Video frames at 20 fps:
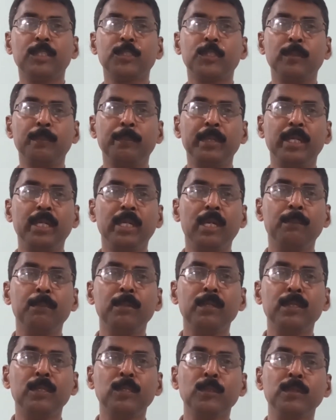should be
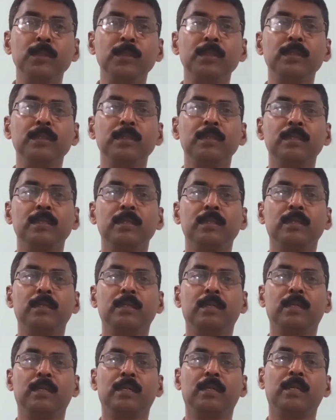able to
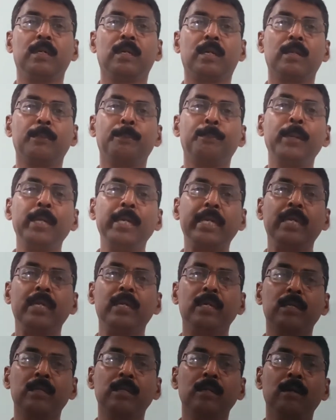
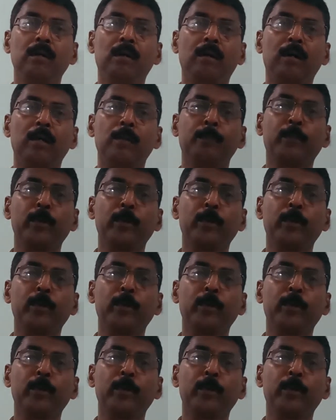replicate or